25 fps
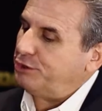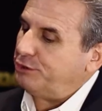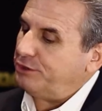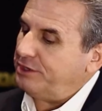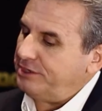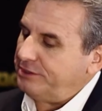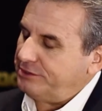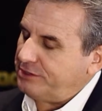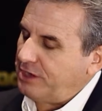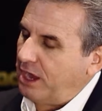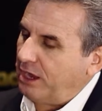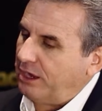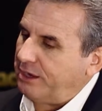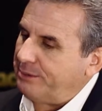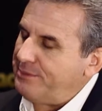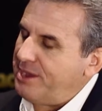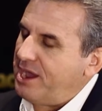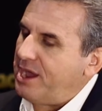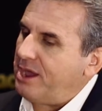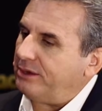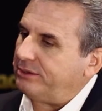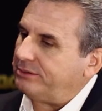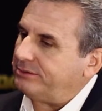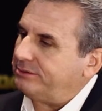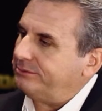then talk
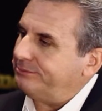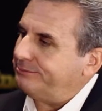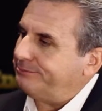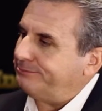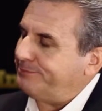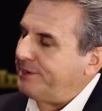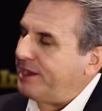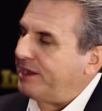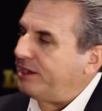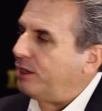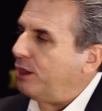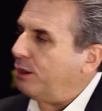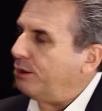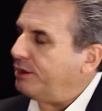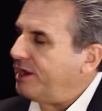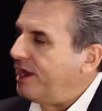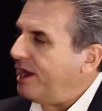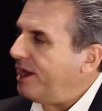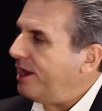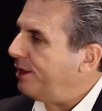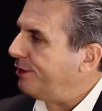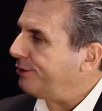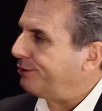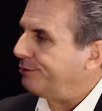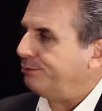about Patagonia
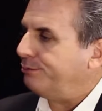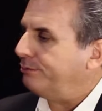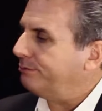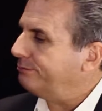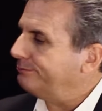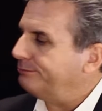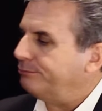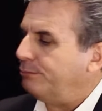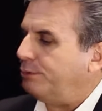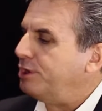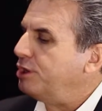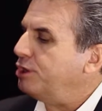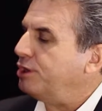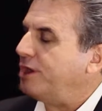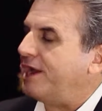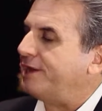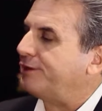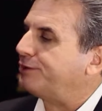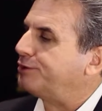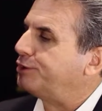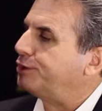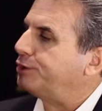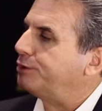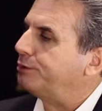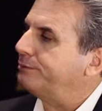Health. What do you guys
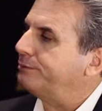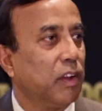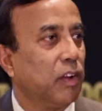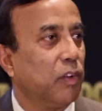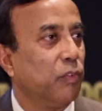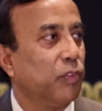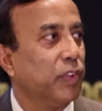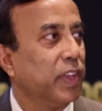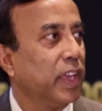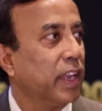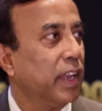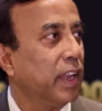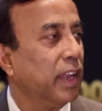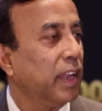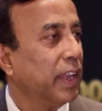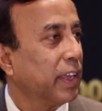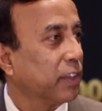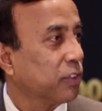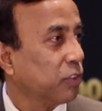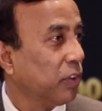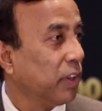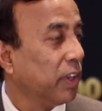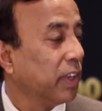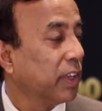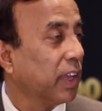do? We are an
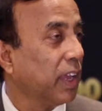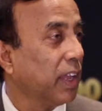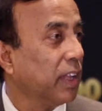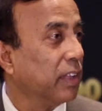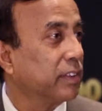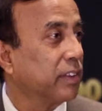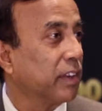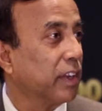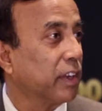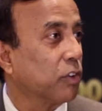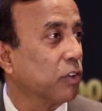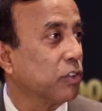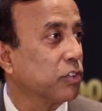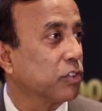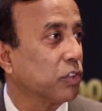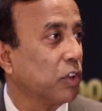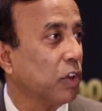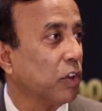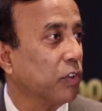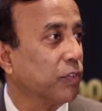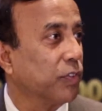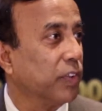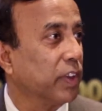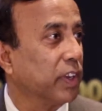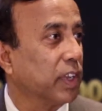electronic health record
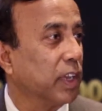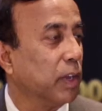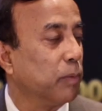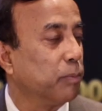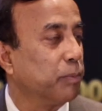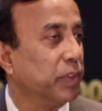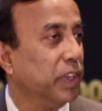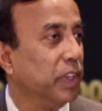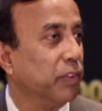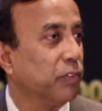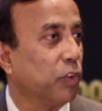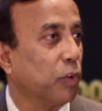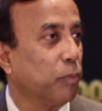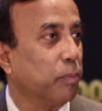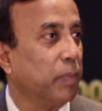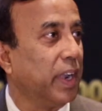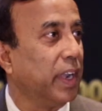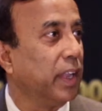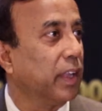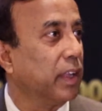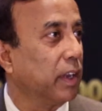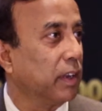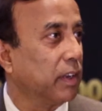software company for medical